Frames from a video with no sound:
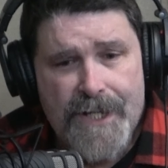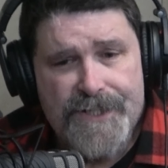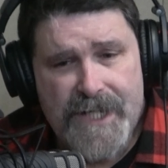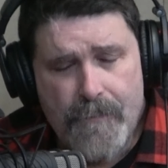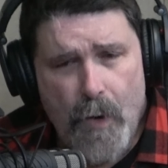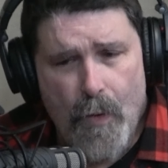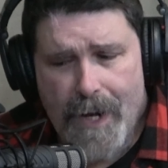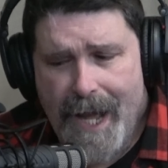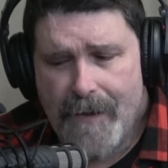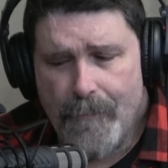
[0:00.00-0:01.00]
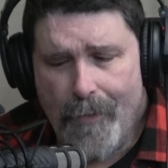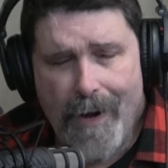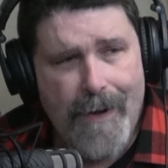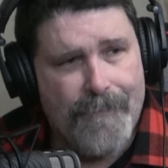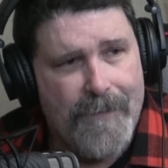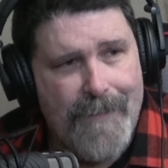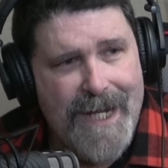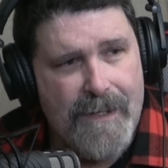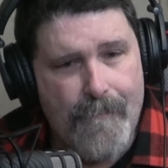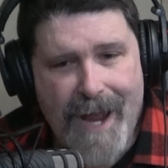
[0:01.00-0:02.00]
Jim Cornette had brought up to
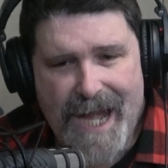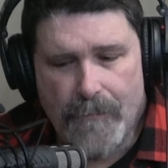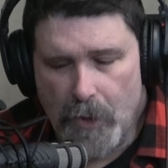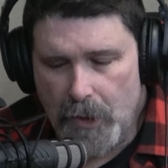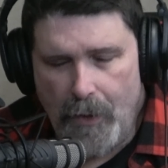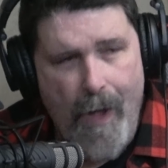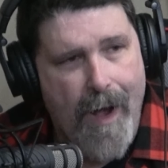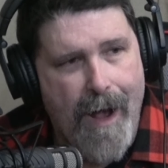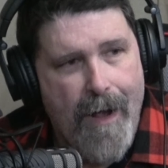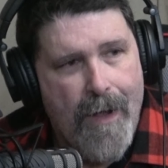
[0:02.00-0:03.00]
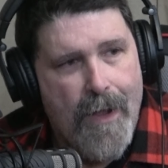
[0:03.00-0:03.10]
me the mandible claw